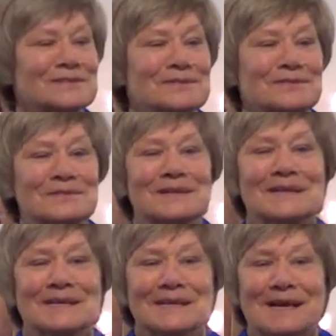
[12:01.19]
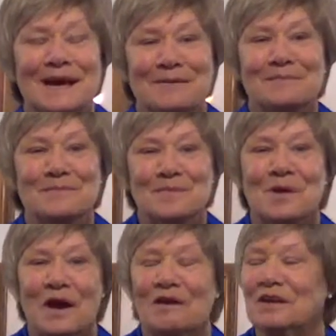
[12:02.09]
who
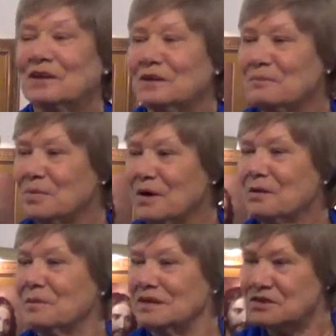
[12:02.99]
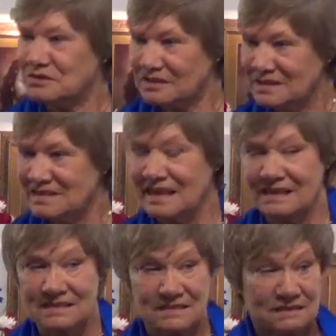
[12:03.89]
were our healing prayer ministries,
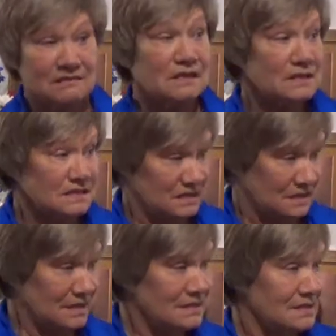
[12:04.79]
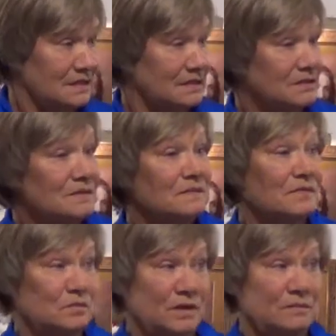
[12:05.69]
and it still does exist here.
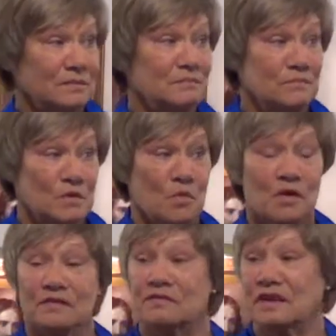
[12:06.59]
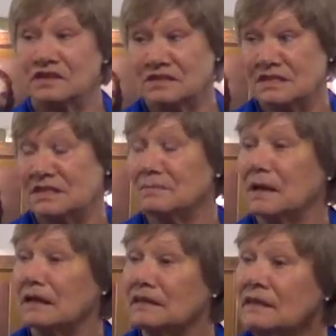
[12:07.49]
If you want to know more information, see
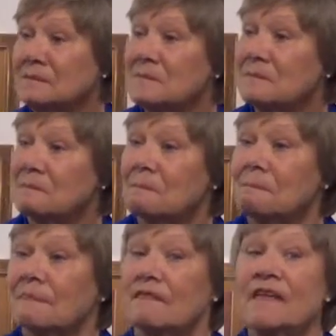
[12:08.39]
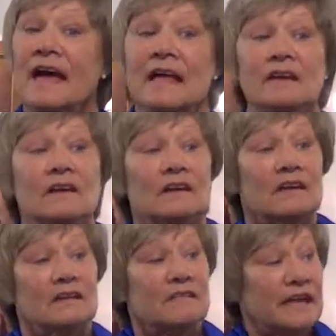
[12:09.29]
Molly. That
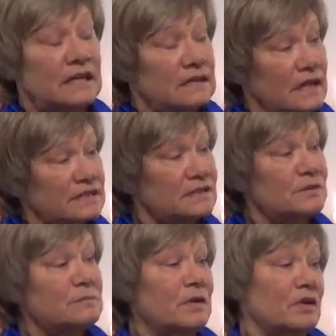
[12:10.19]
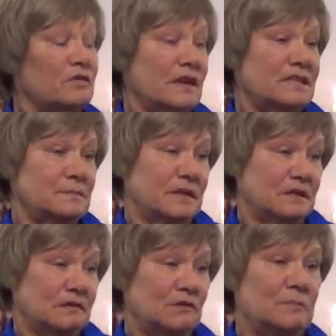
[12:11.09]
they connected with Mary
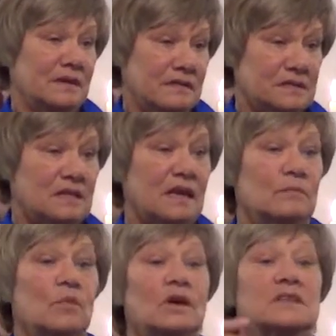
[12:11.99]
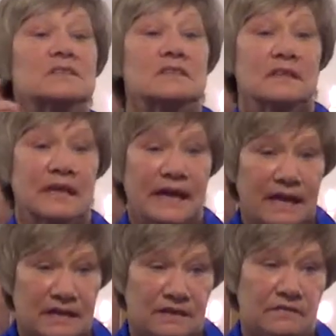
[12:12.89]
Kretzmann, who by this time was the
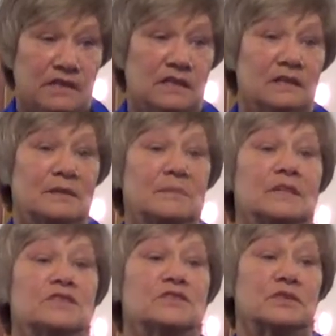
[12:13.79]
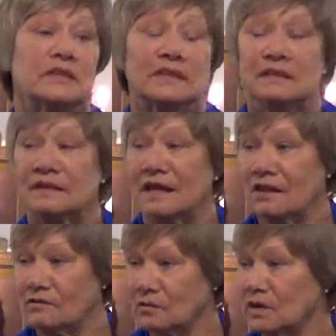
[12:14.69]
head of the healing ministry in
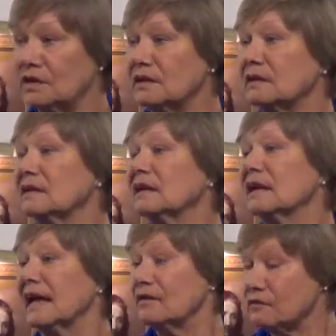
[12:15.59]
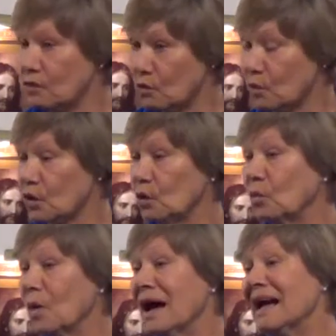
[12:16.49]
California, and for
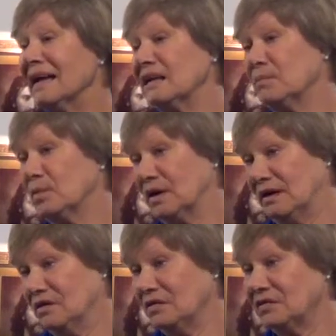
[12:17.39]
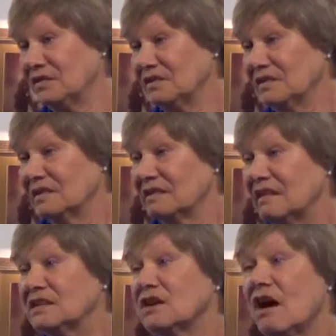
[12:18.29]
worldwide prayers.
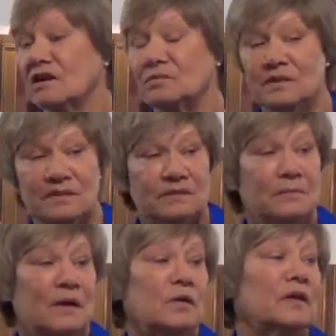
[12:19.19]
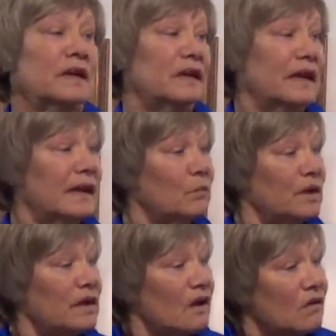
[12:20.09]
They talked with Mary, and
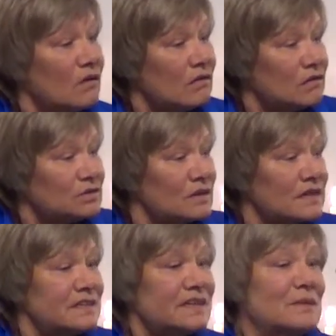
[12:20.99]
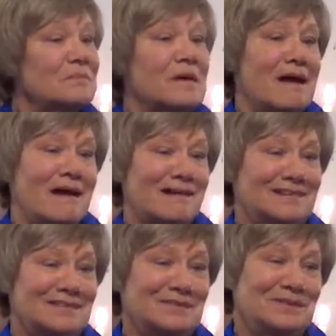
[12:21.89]
we all tried to come back
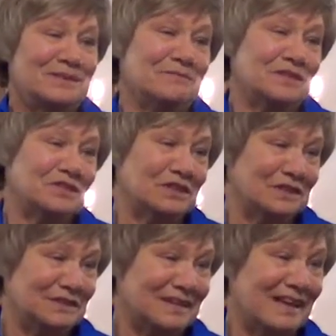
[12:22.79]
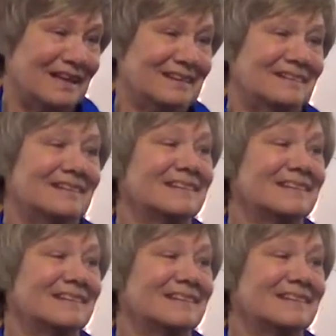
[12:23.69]
to the original again.